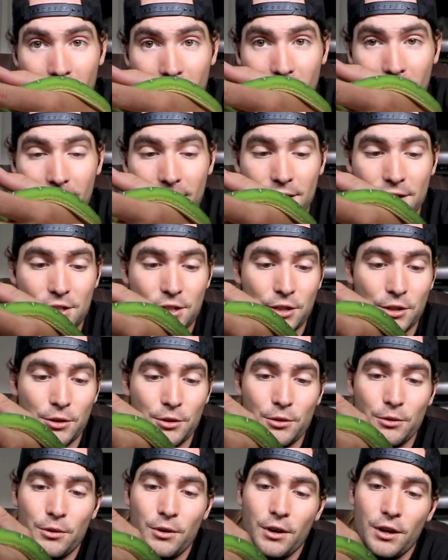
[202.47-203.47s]

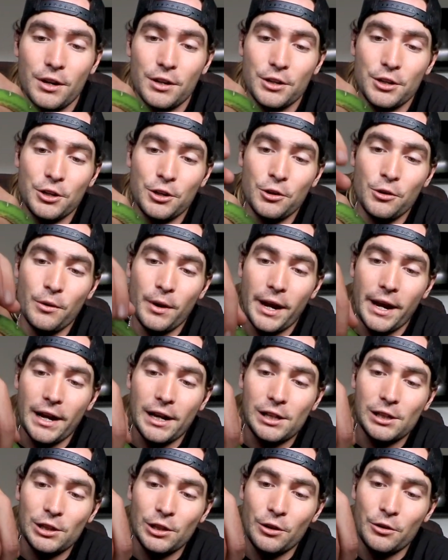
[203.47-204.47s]
into new
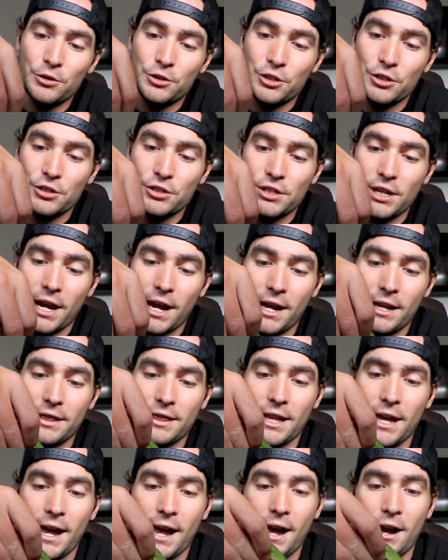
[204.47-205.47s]
enclosures
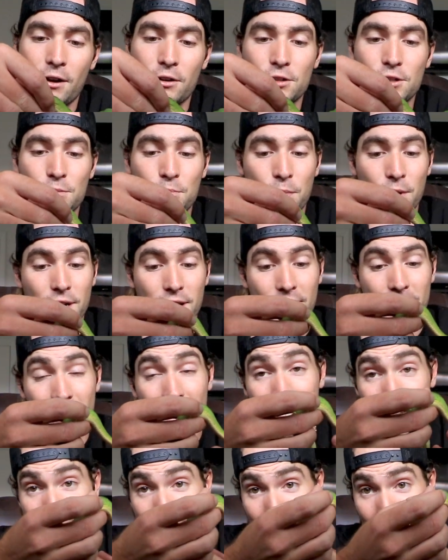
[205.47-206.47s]
at the house, but
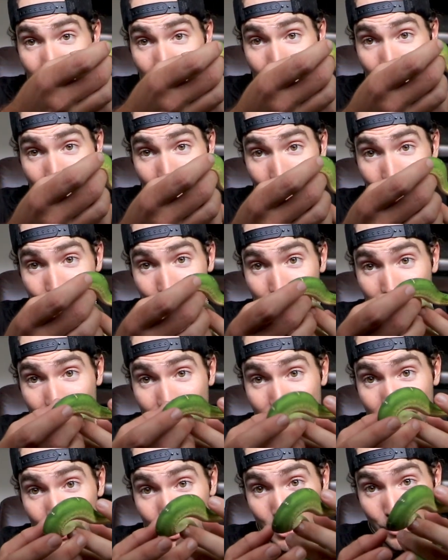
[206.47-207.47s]
this guy
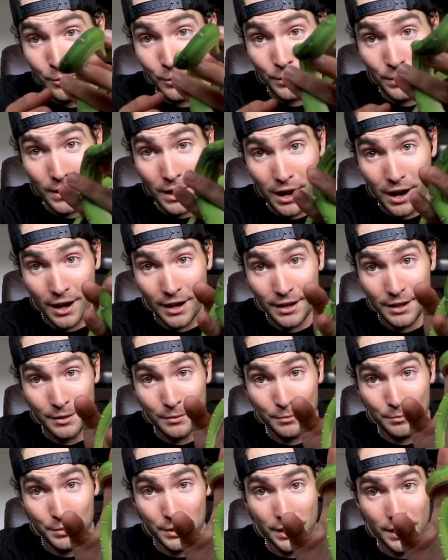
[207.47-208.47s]
actually will
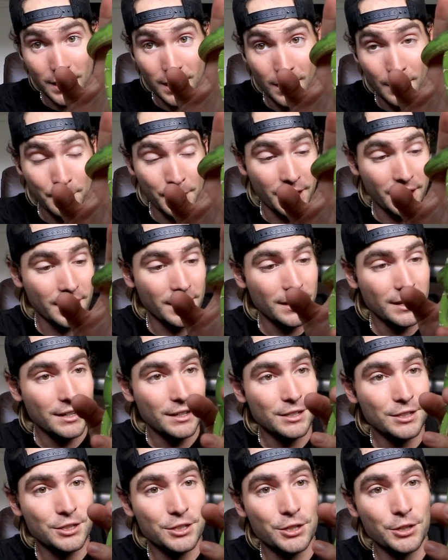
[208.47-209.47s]
not be coming
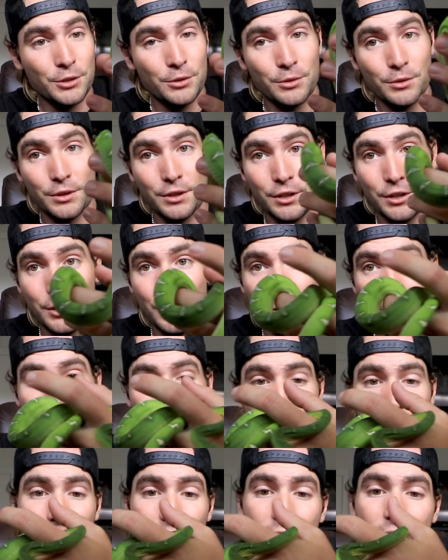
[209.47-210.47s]
to the new
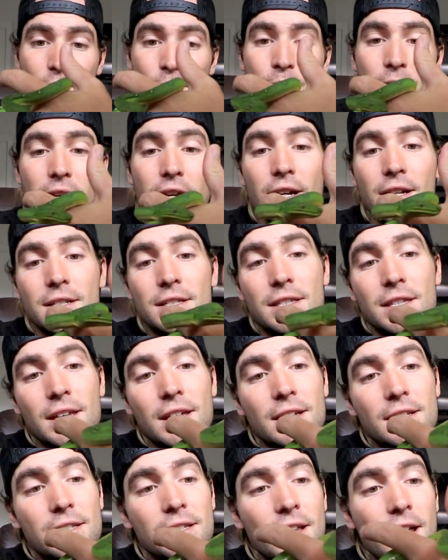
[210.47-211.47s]
place because
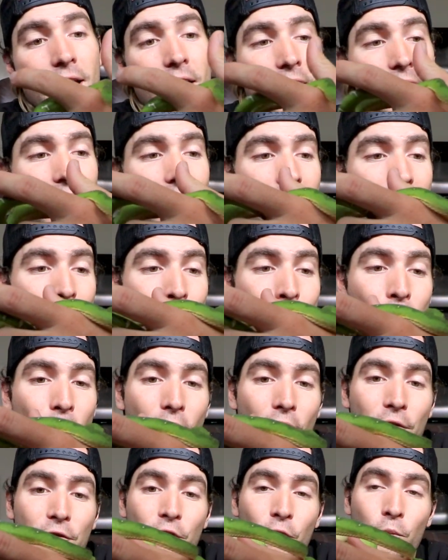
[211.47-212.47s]
this I
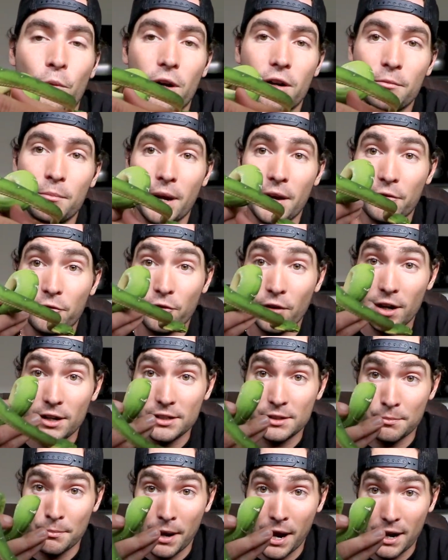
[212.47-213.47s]
bought for one of my
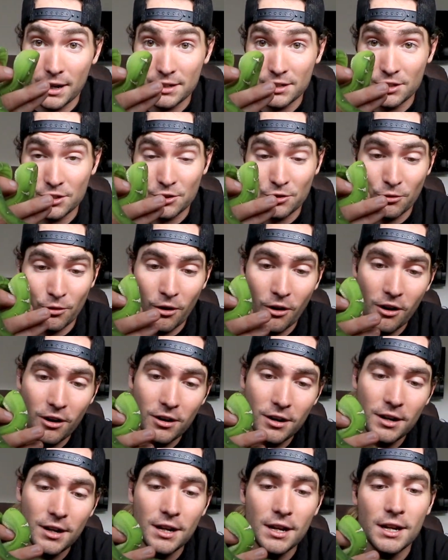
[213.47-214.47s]
friends, Max
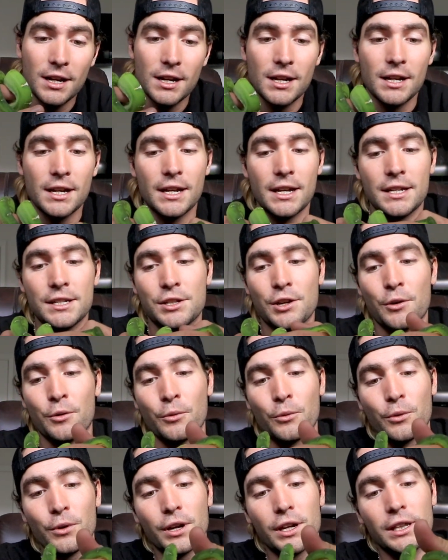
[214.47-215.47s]
Strong. He's a
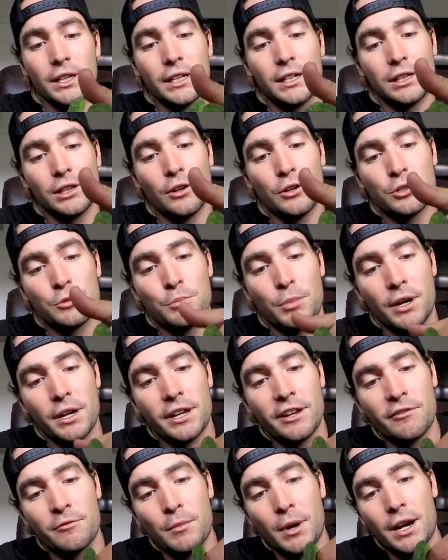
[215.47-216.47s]
really close
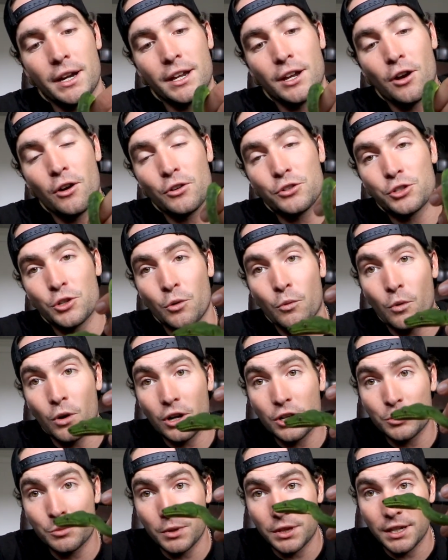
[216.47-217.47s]
buddy of mine. He also
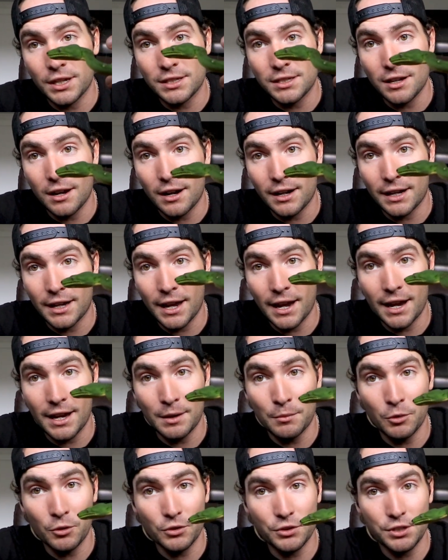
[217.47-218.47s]
works with exotic
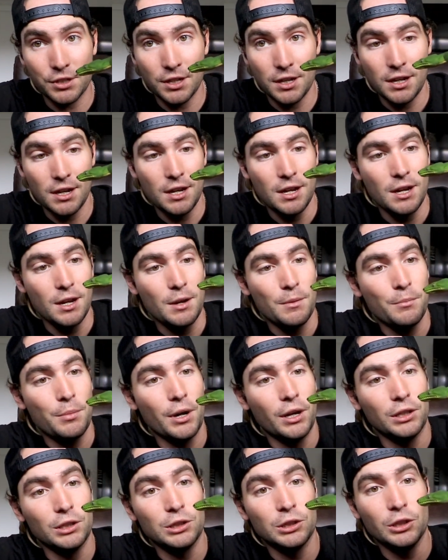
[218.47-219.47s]
animals.
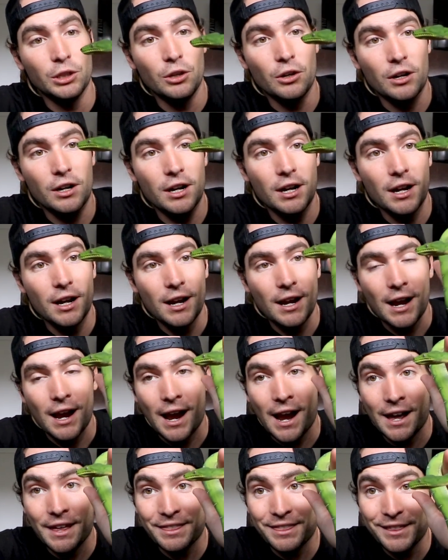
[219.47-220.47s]
But look
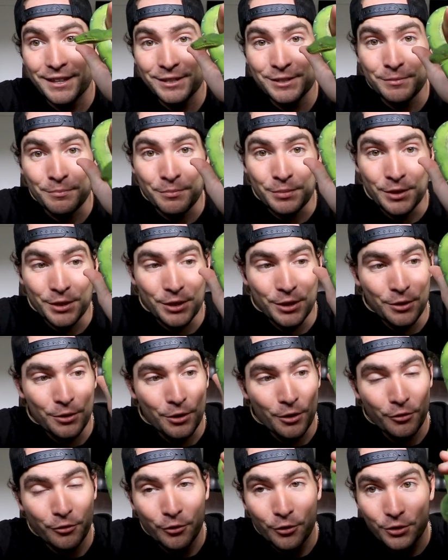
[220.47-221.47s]
at this
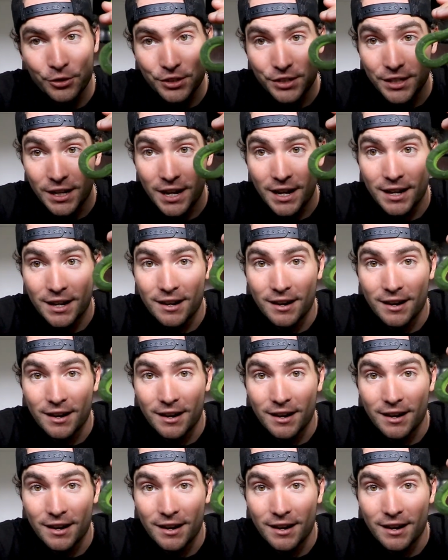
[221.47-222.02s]
beautiful snake,